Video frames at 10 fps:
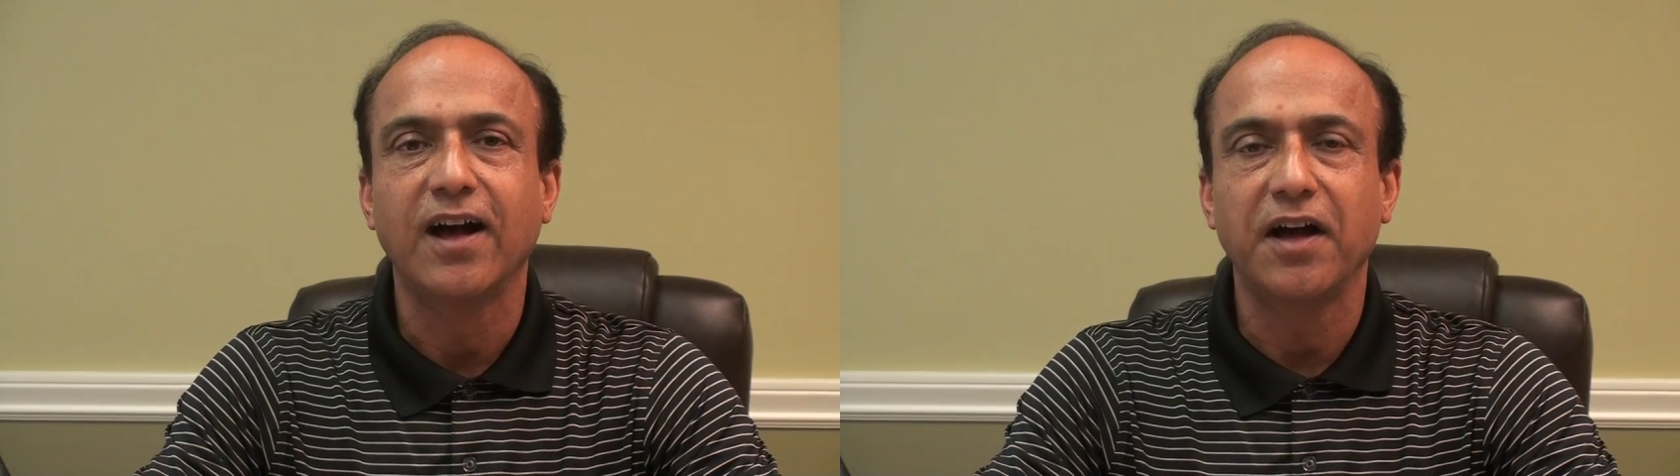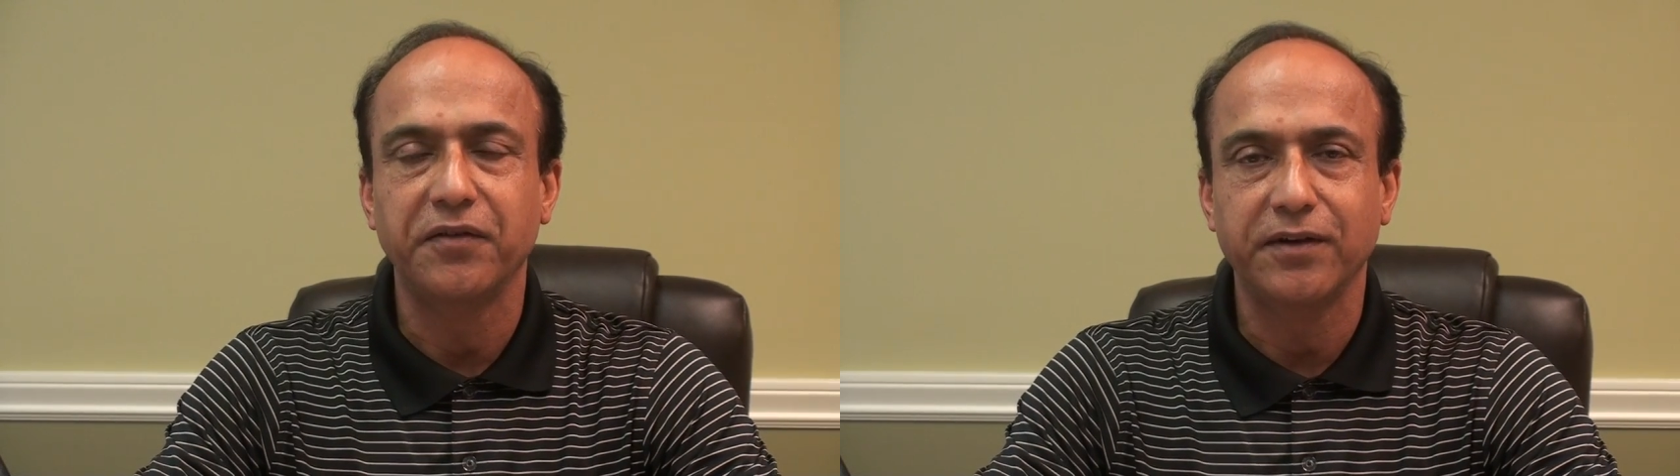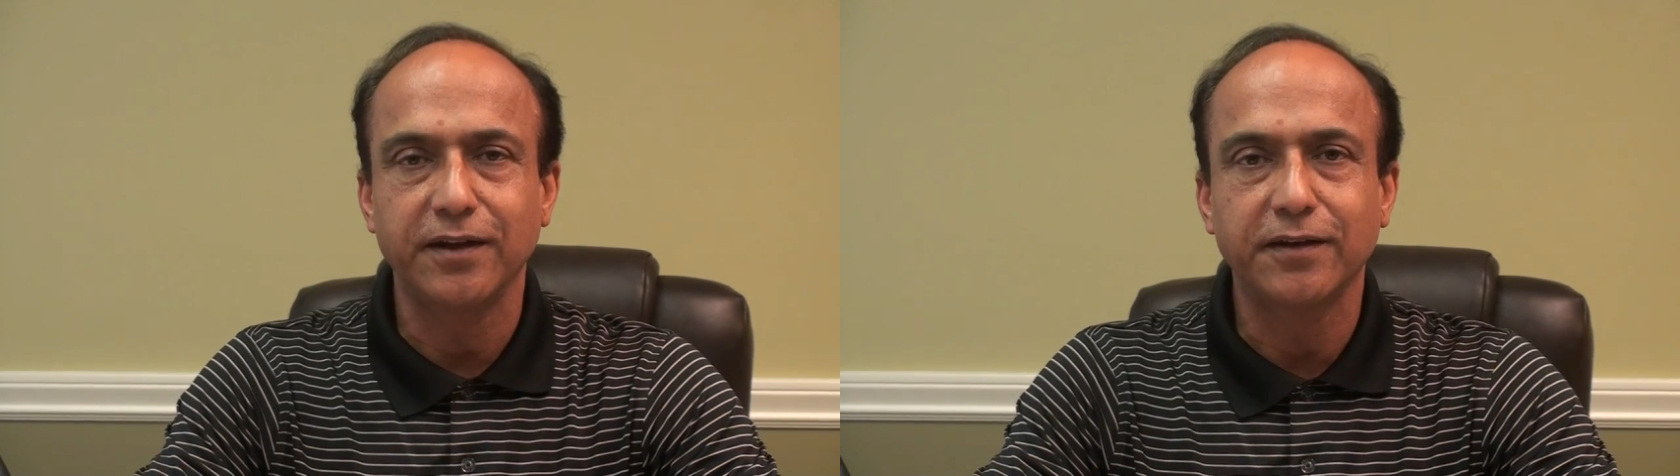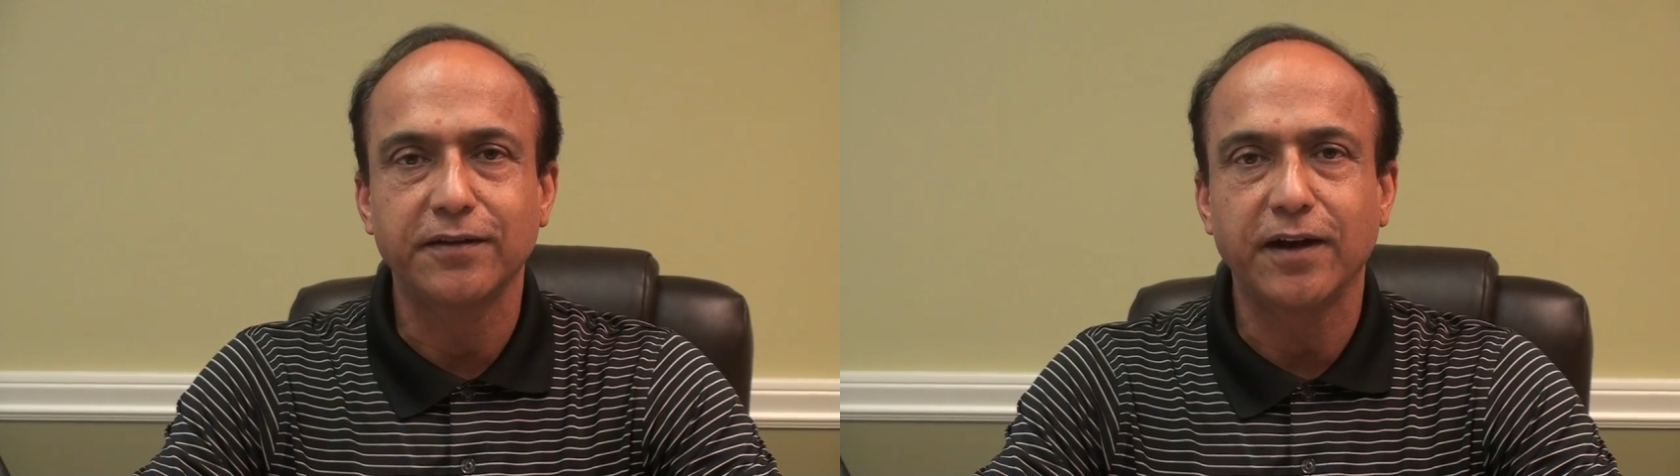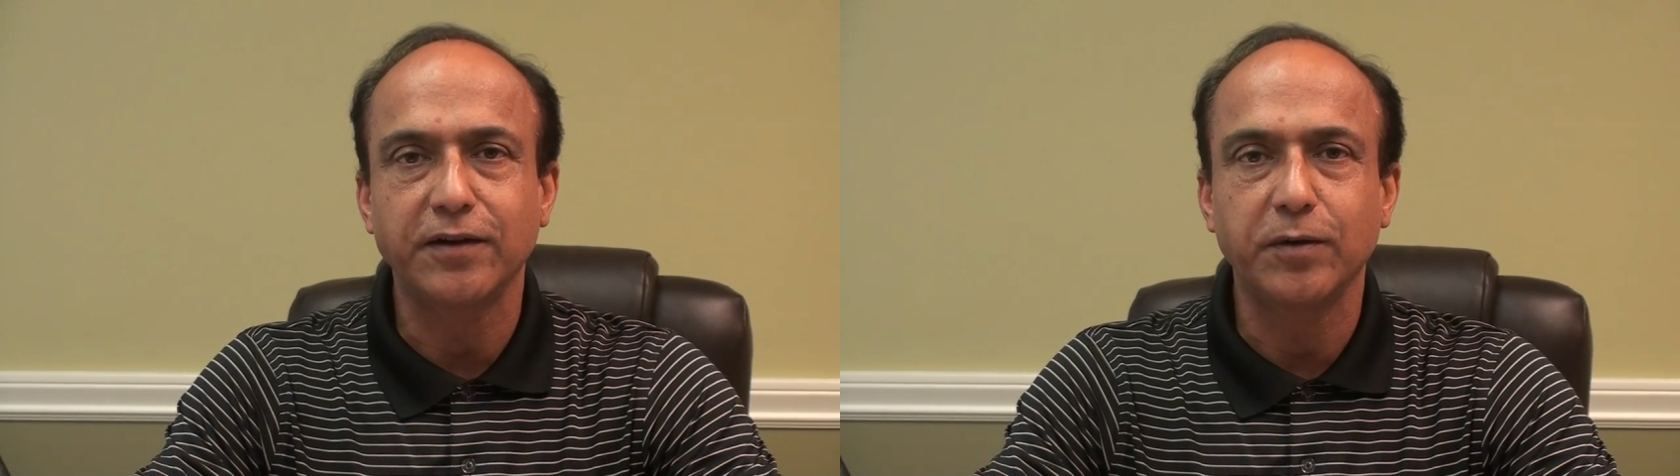I'm very
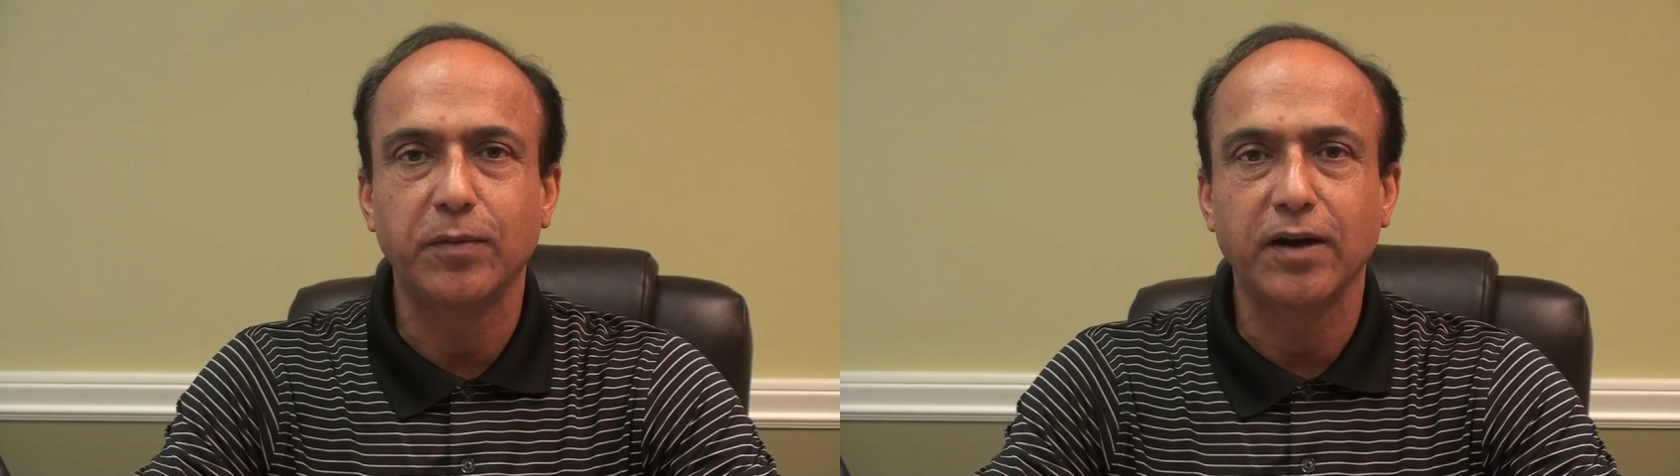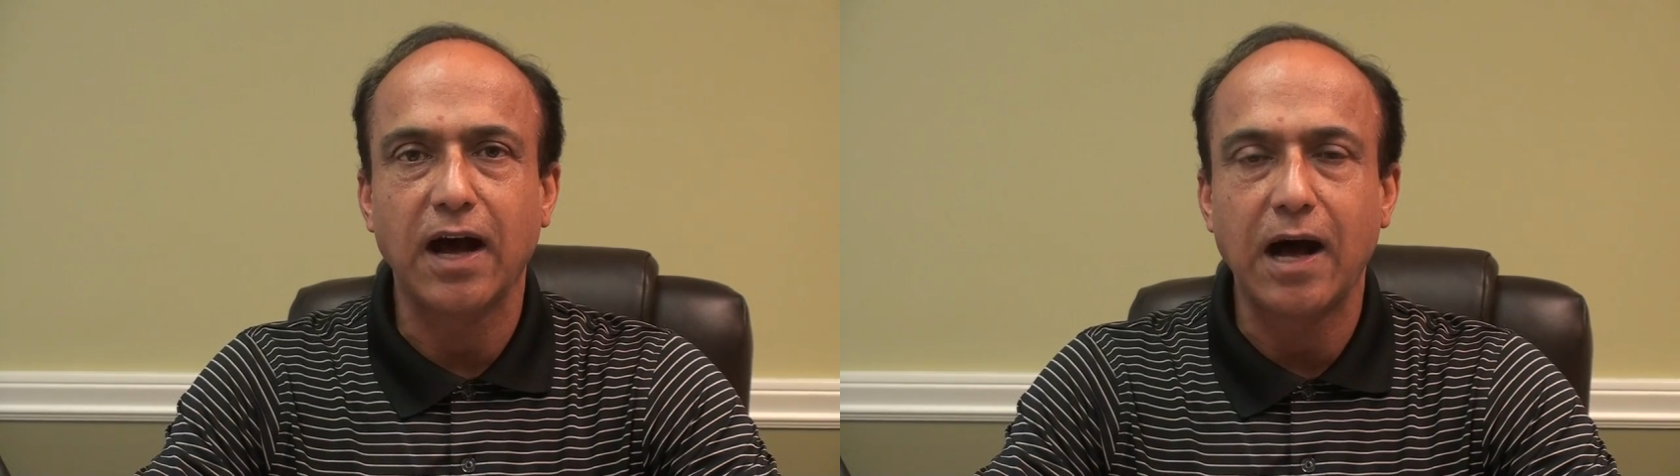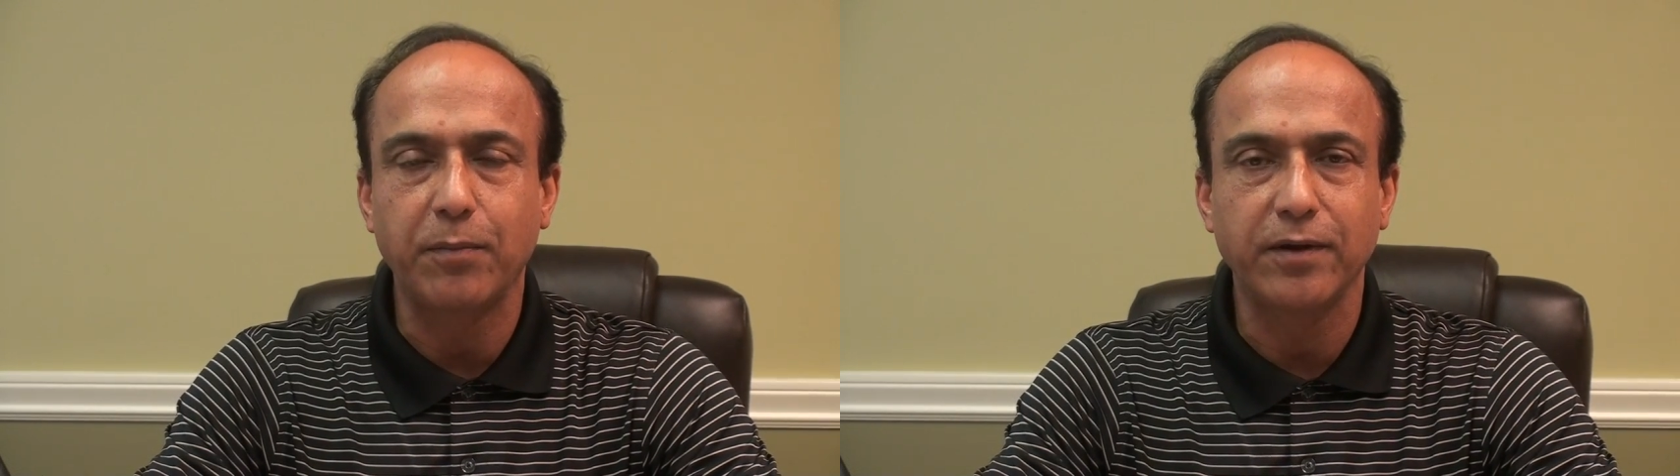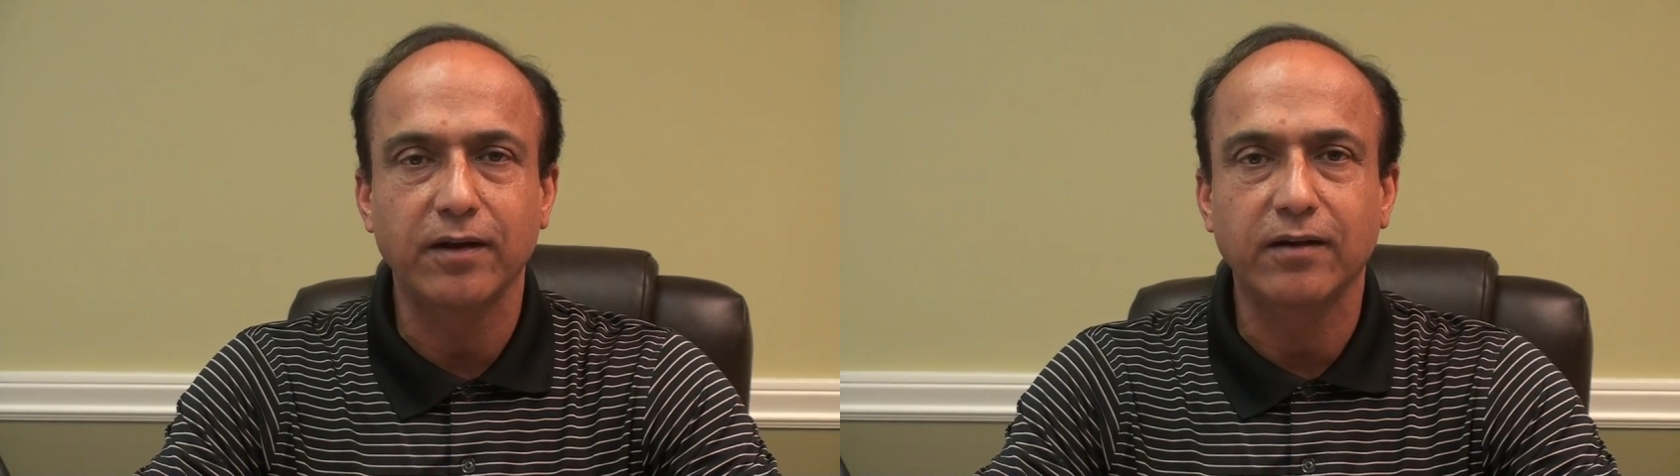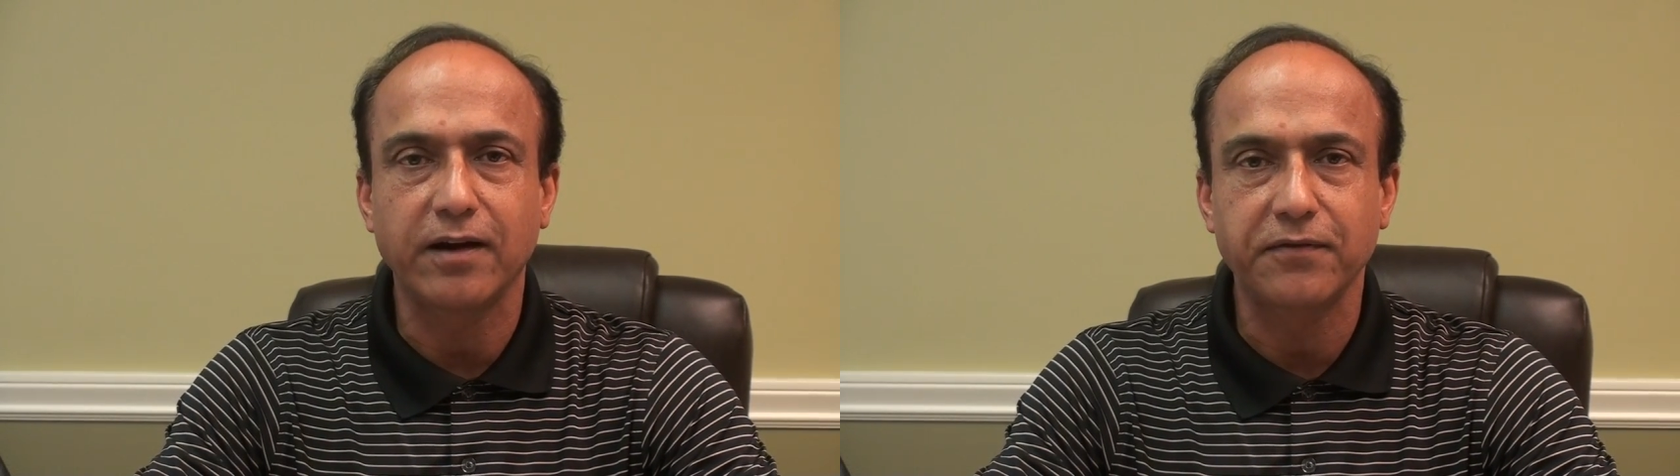excited about
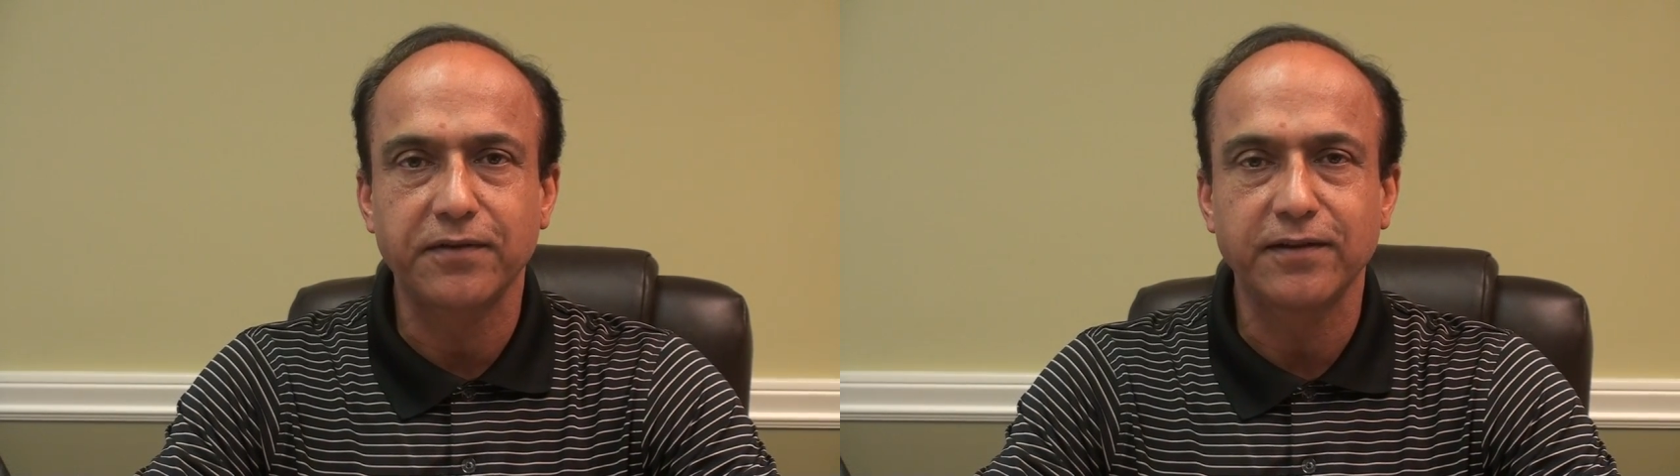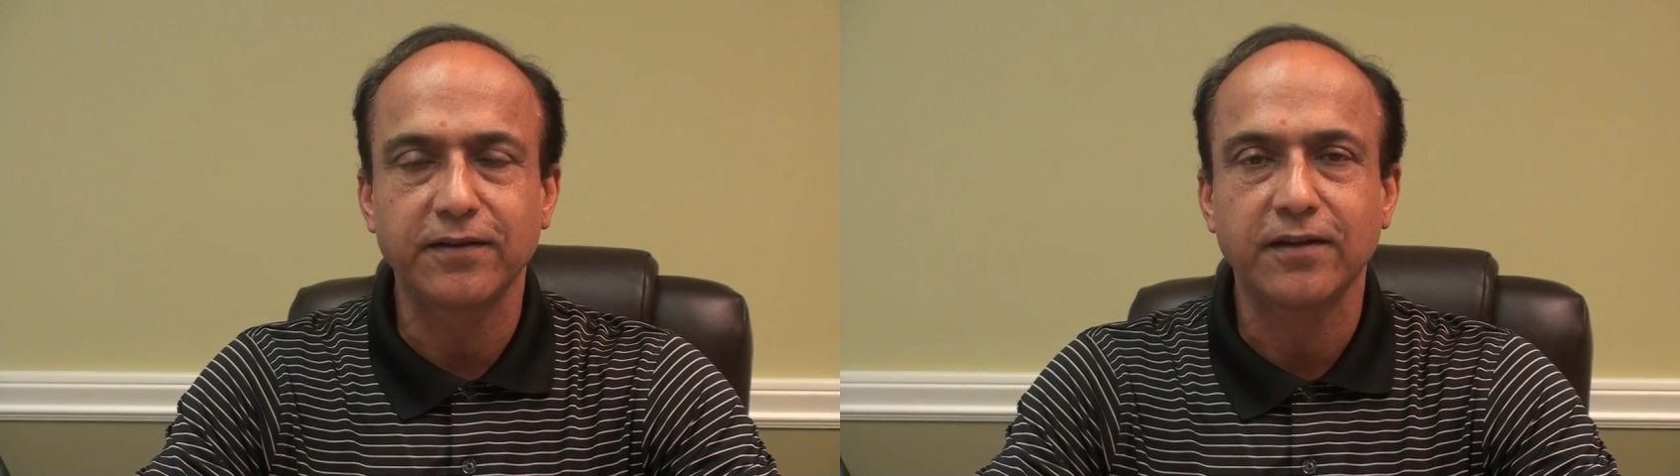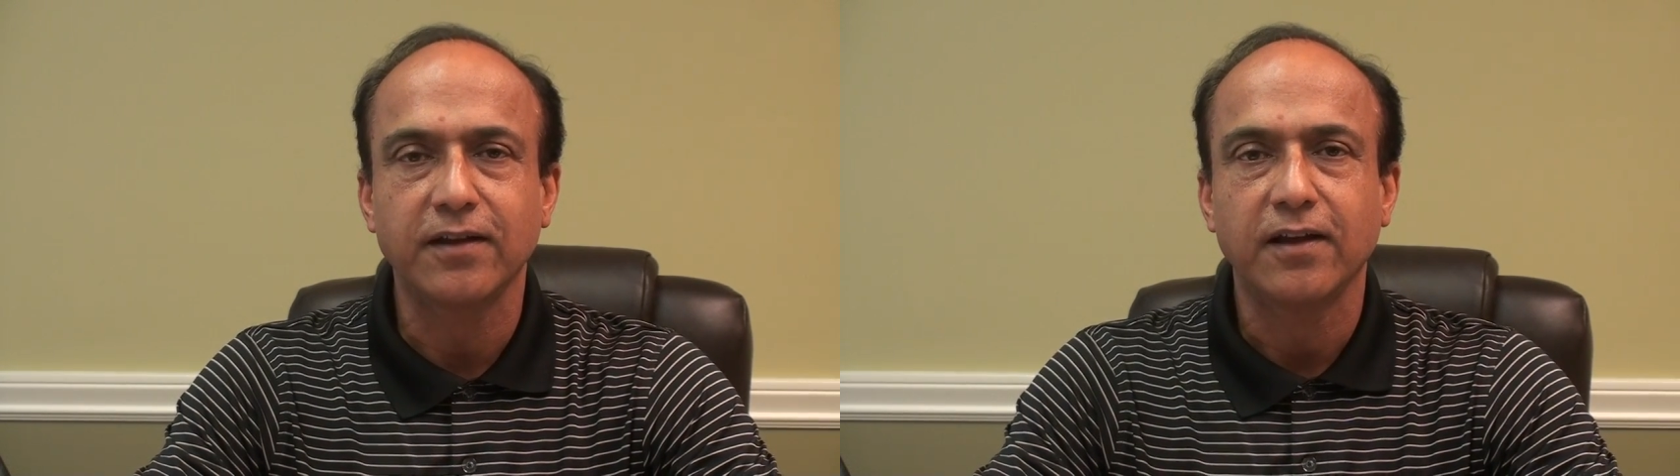AAPNA Conference.